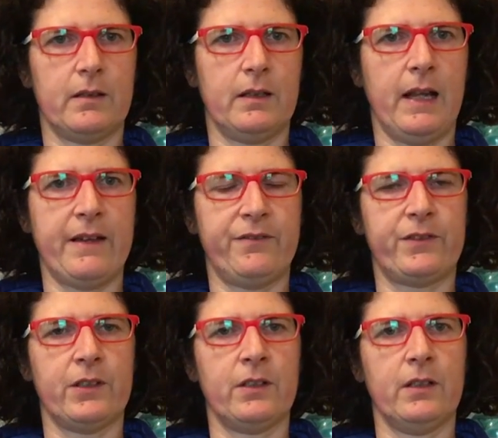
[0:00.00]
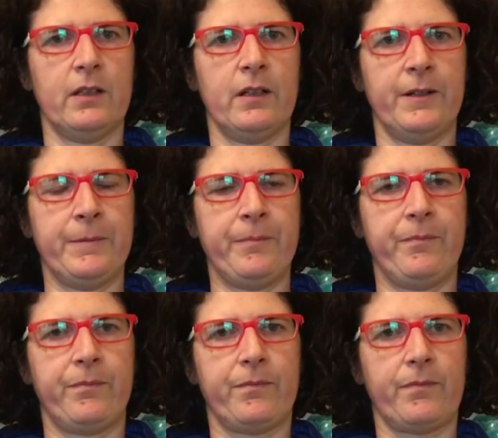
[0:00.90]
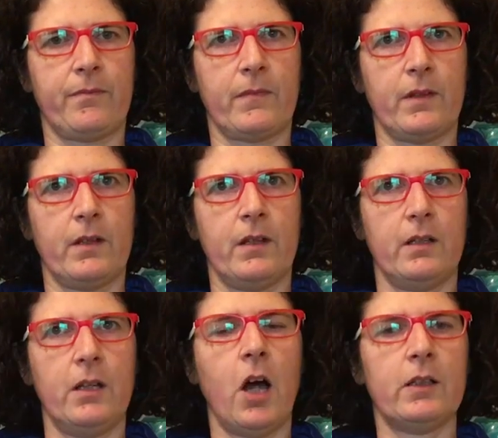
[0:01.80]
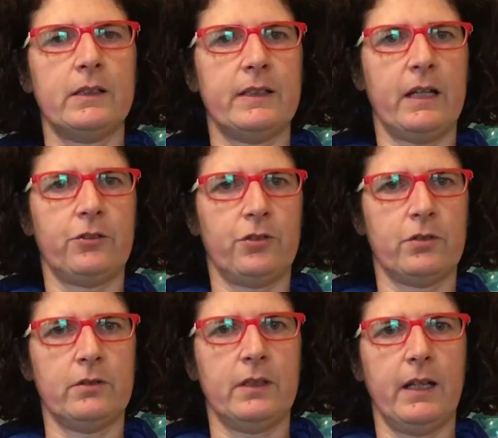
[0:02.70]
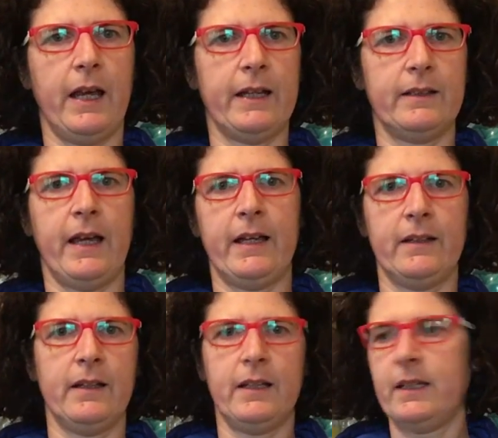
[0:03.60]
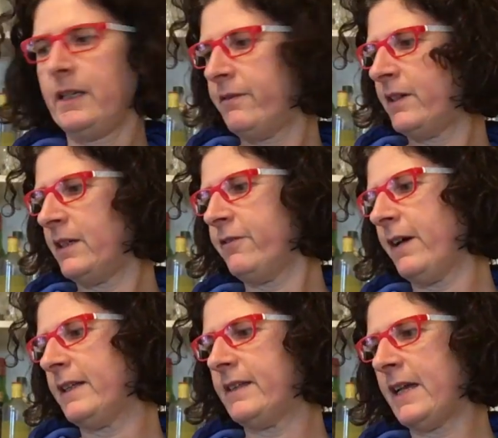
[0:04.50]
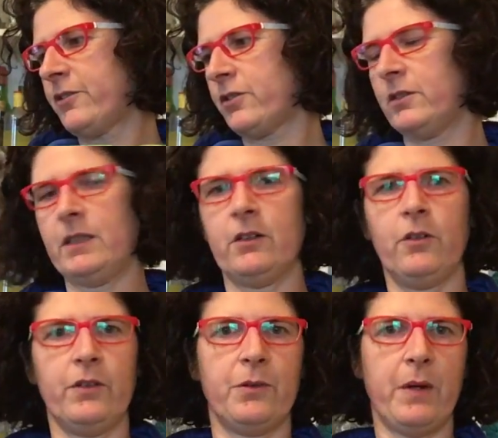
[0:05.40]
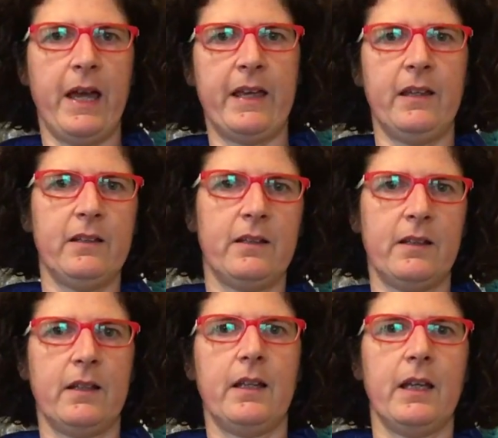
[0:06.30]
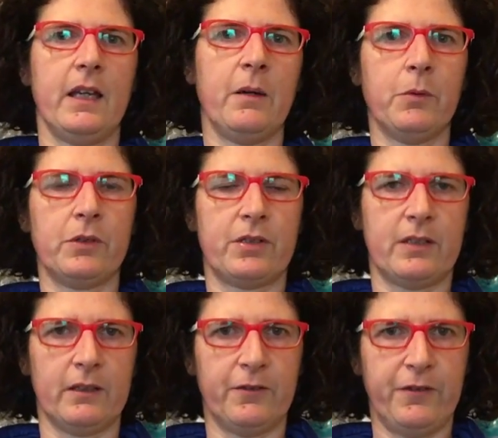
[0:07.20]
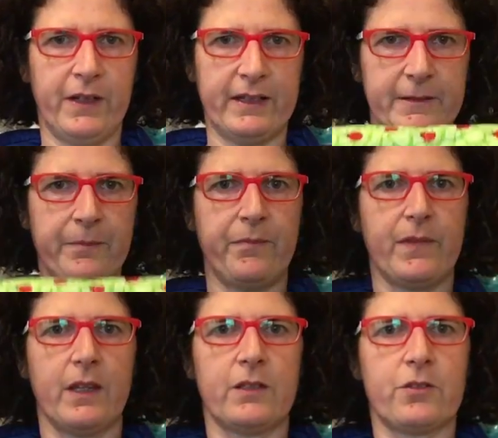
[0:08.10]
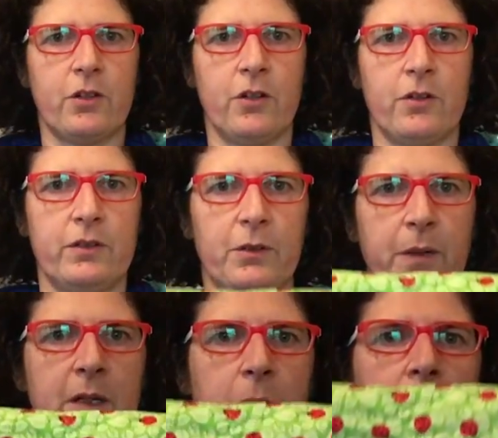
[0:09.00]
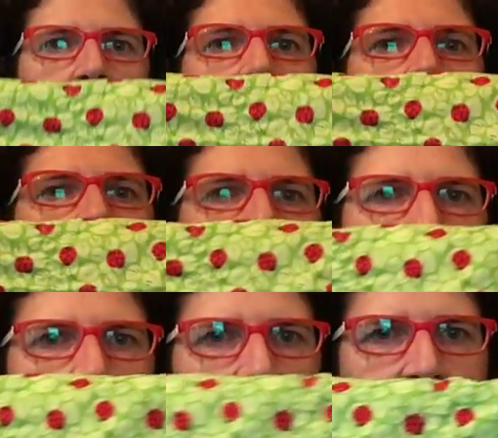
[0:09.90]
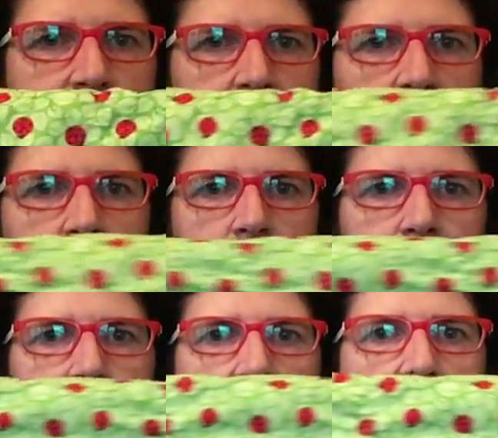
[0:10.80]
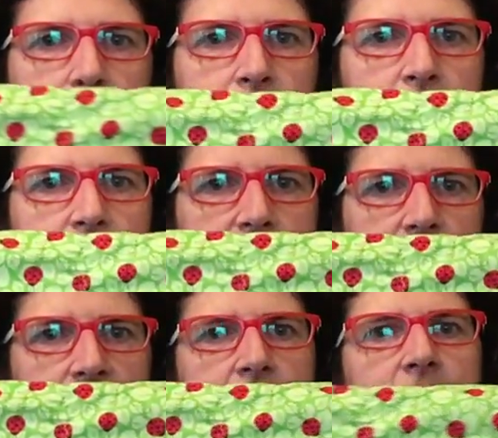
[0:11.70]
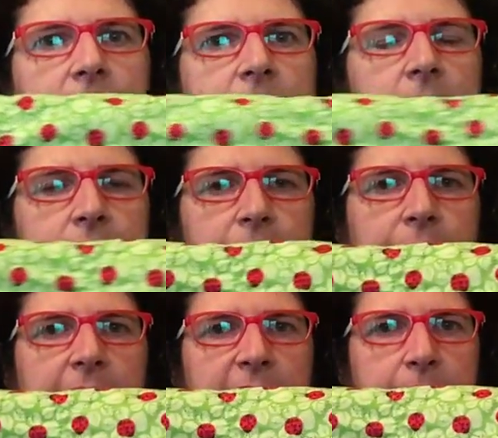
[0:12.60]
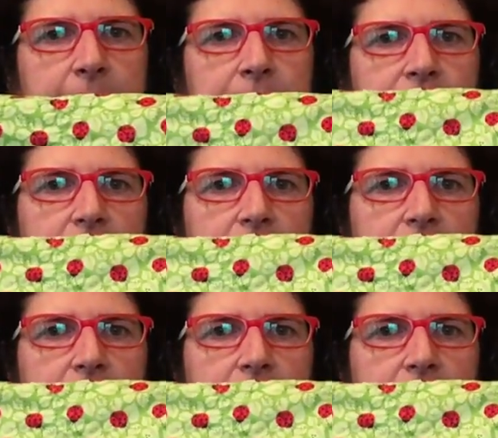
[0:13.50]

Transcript: left uh, um, not in tension and then even if I tension it all the way it would still fit. So the way it works is uh, it just uh, wrap the entire length of the frame